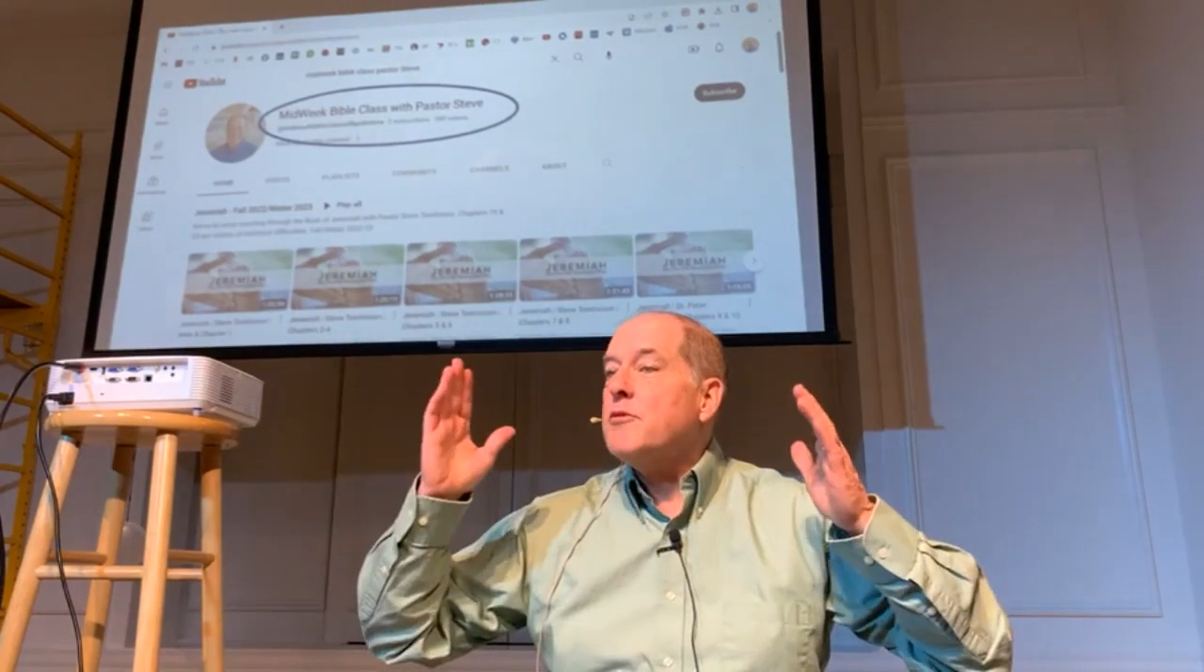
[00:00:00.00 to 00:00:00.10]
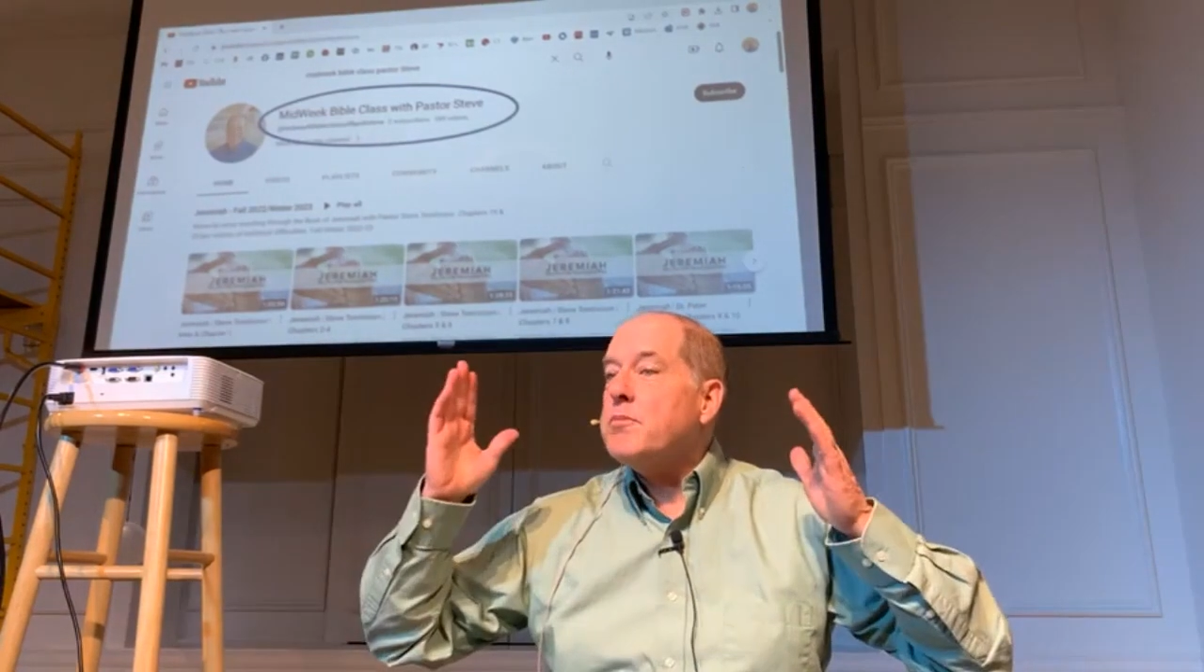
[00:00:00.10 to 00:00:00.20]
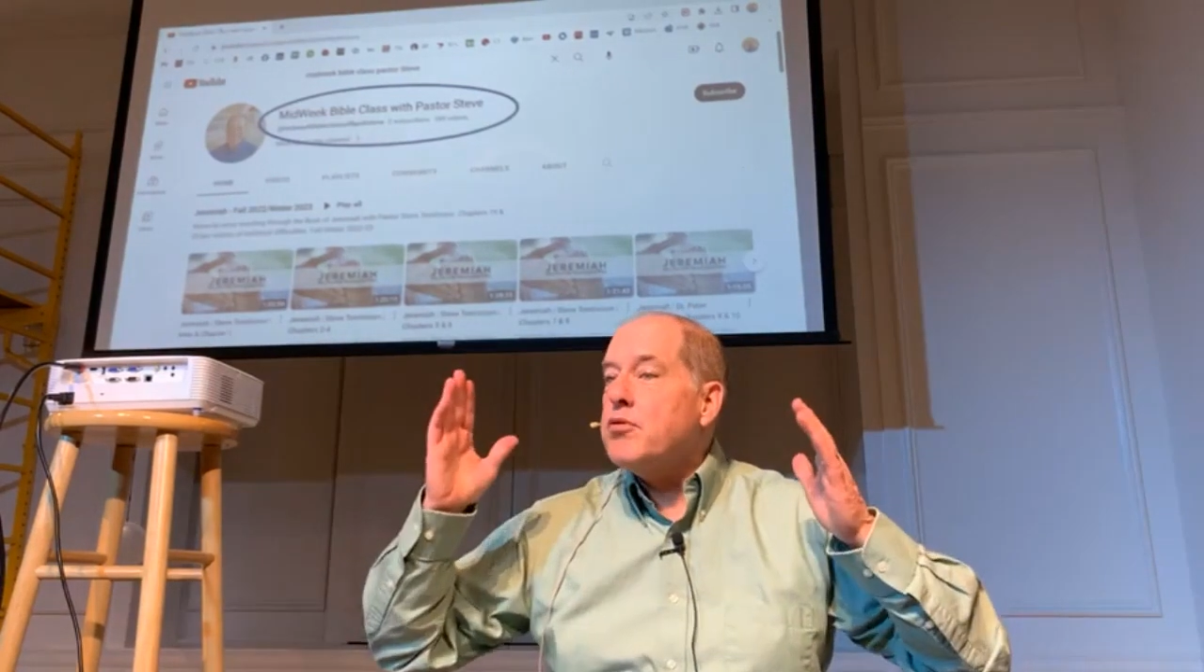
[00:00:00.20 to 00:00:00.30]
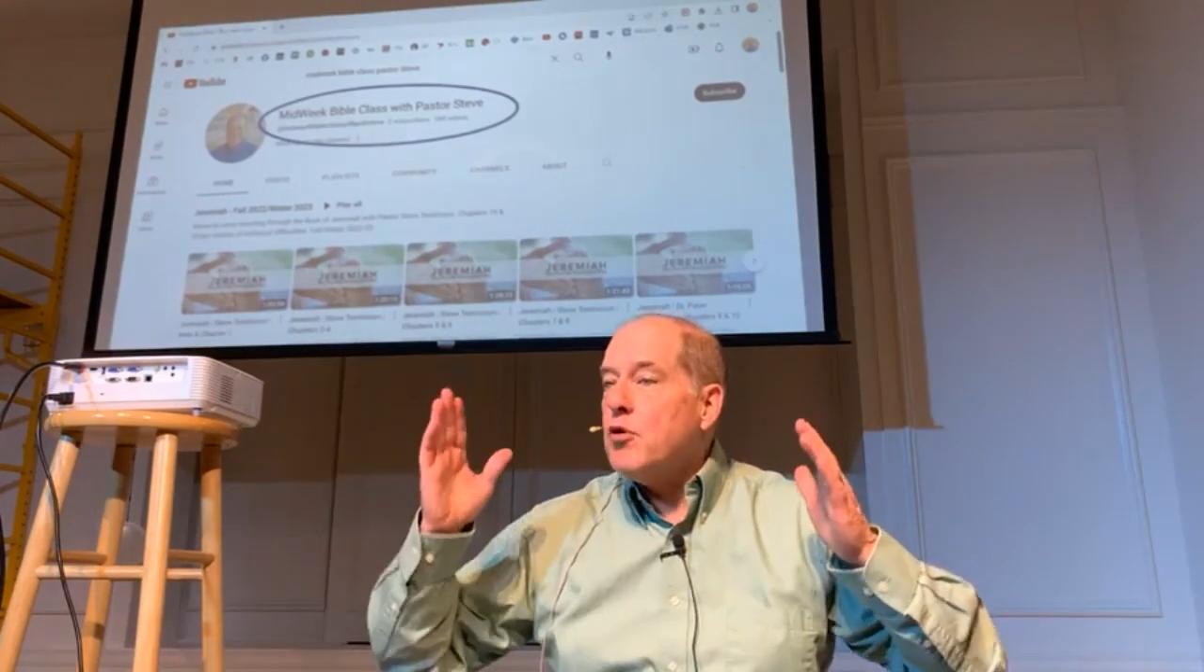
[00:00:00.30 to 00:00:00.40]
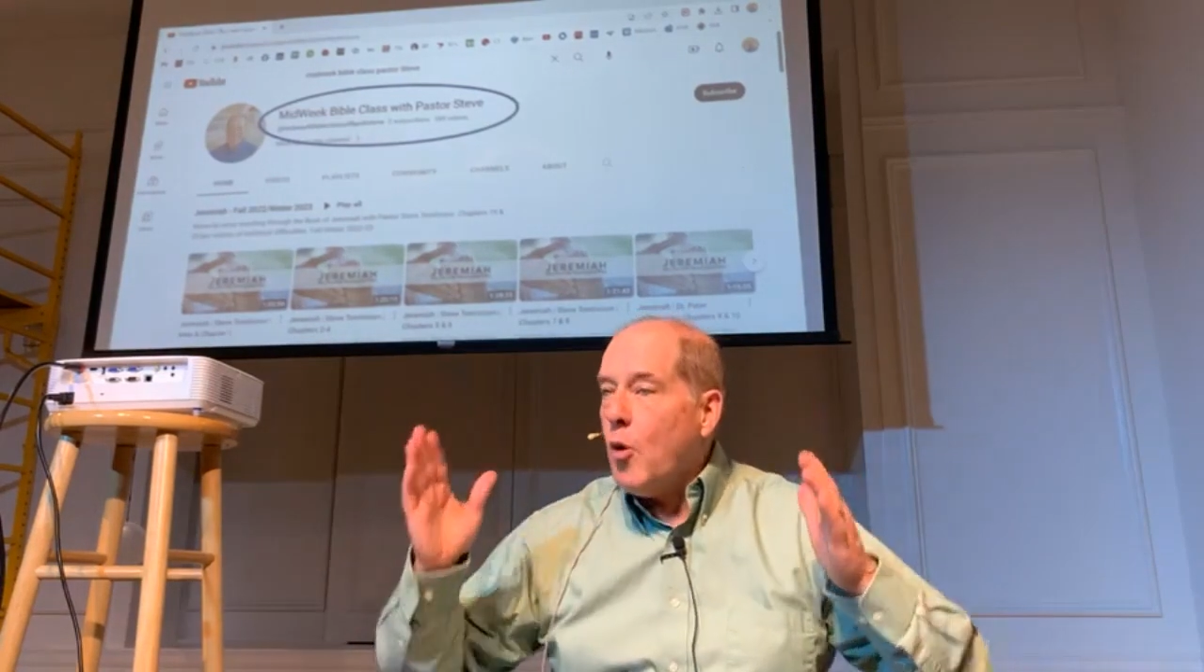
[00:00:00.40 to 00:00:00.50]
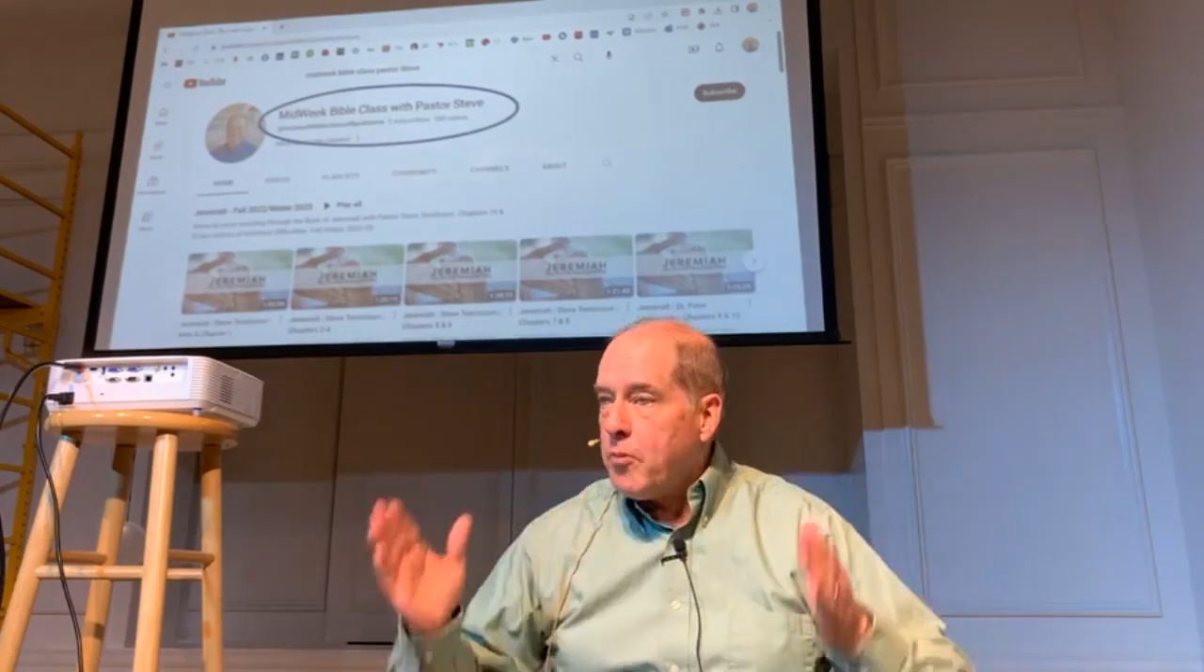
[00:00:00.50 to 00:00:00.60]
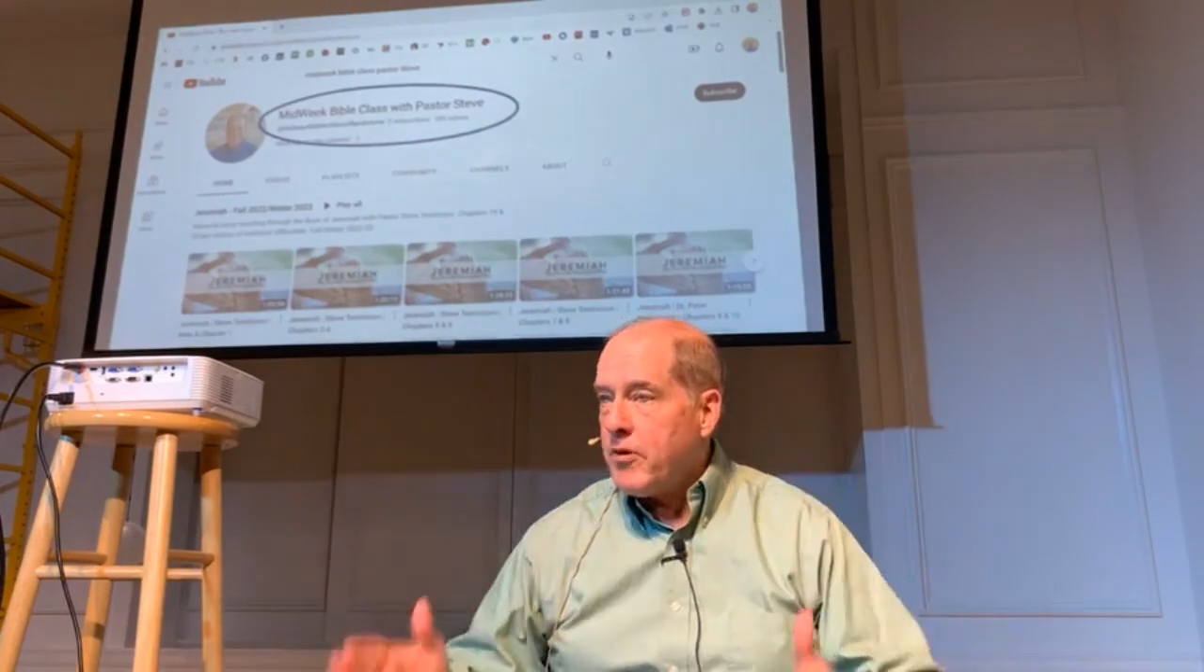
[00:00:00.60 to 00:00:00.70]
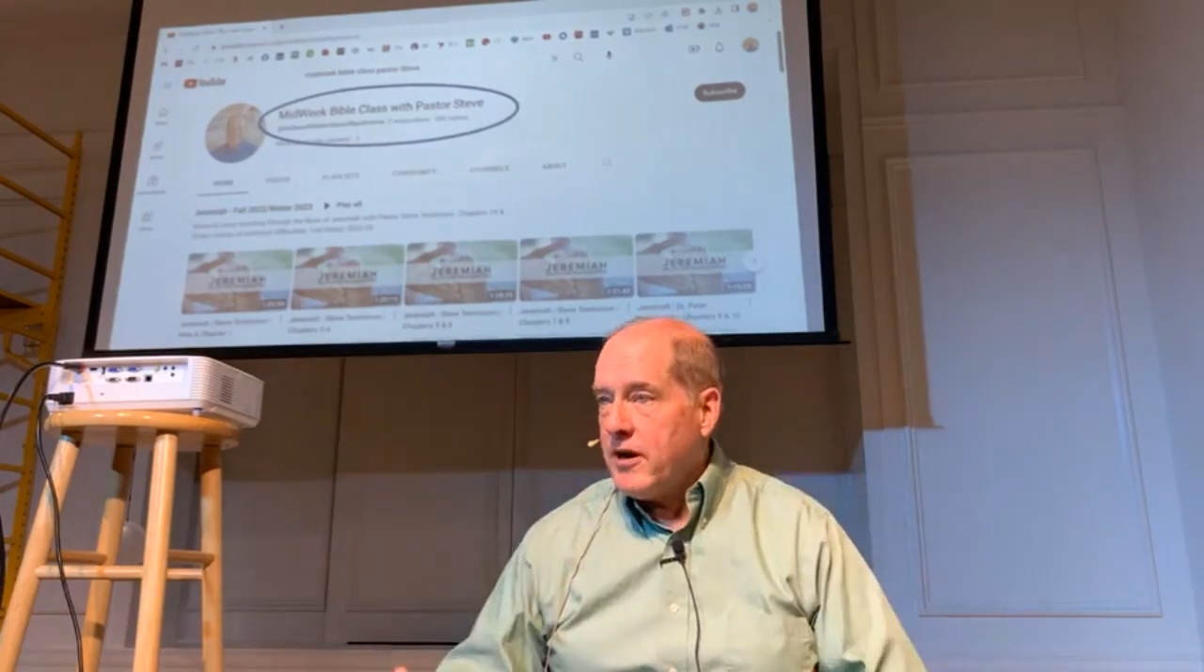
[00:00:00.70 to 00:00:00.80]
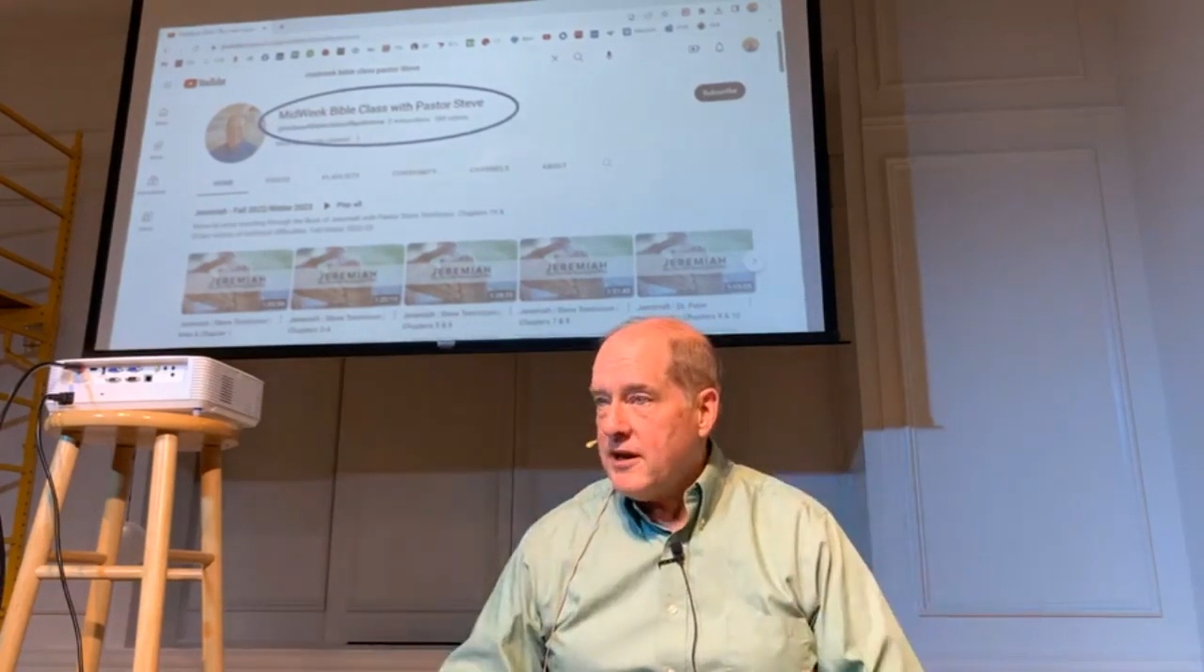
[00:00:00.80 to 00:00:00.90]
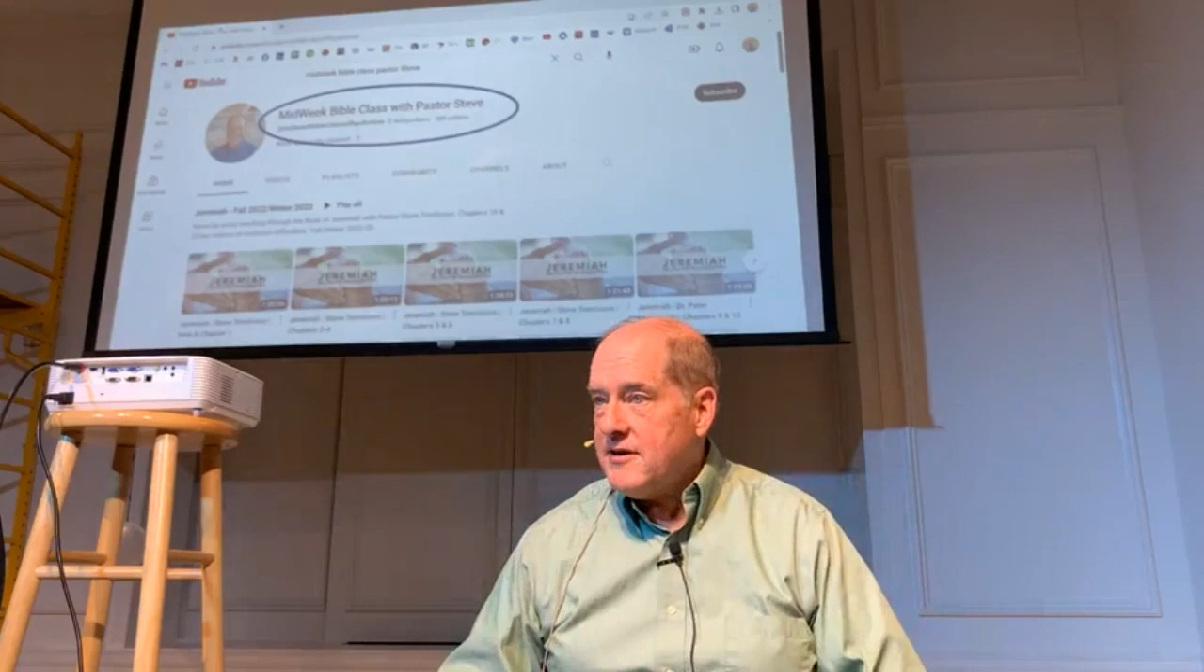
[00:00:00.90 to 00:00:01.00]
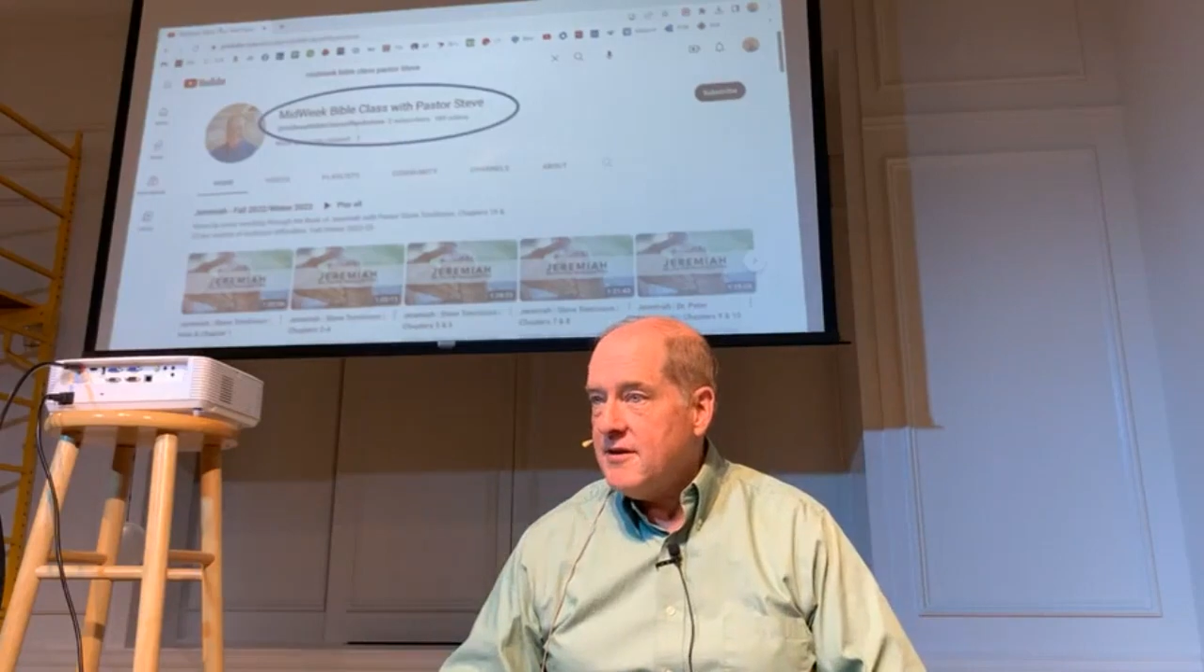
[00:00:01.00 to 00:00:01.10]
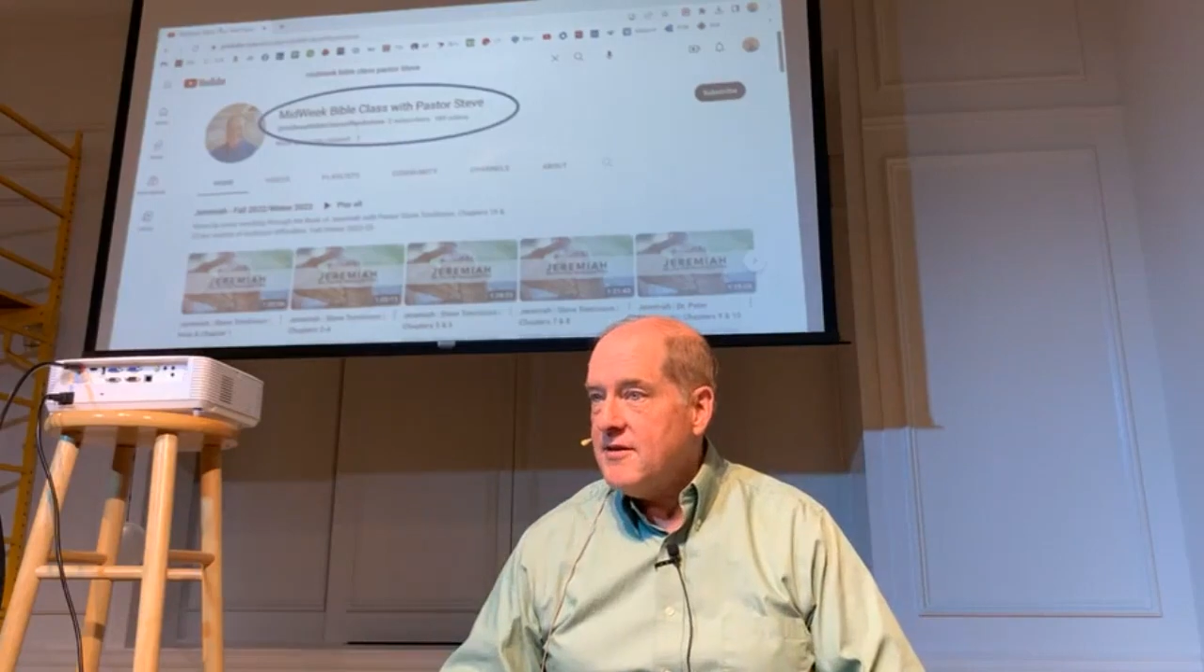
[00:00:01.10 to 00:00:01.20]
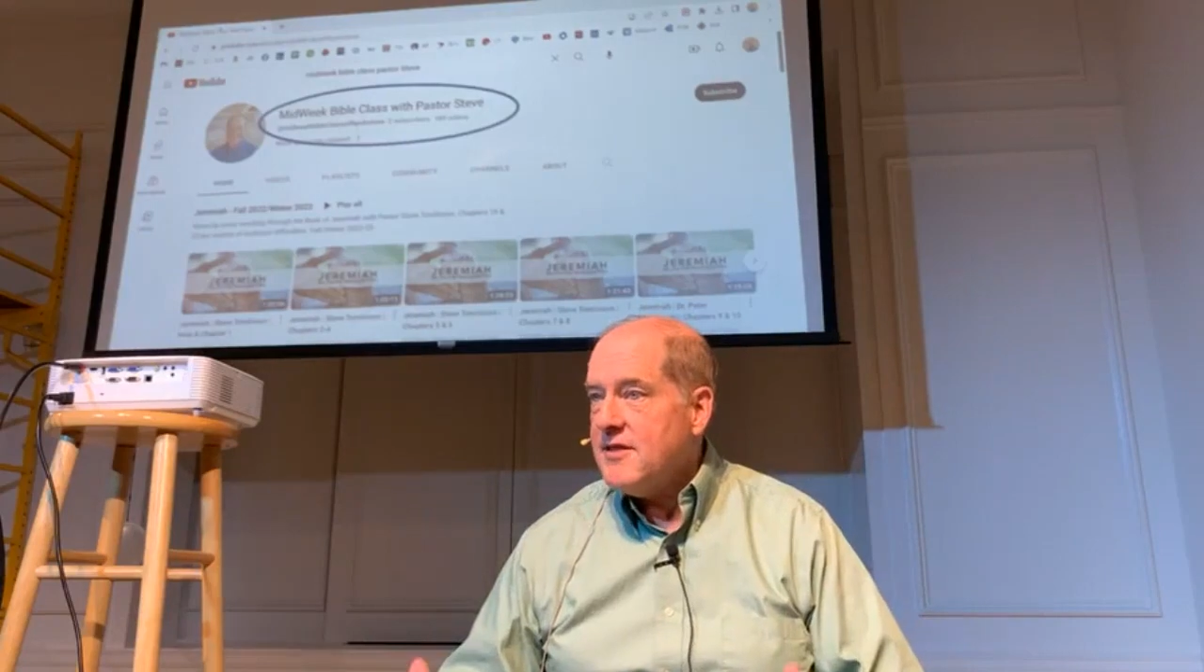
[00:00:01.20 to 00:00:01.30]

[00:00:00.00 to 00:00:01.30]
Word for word: appropriate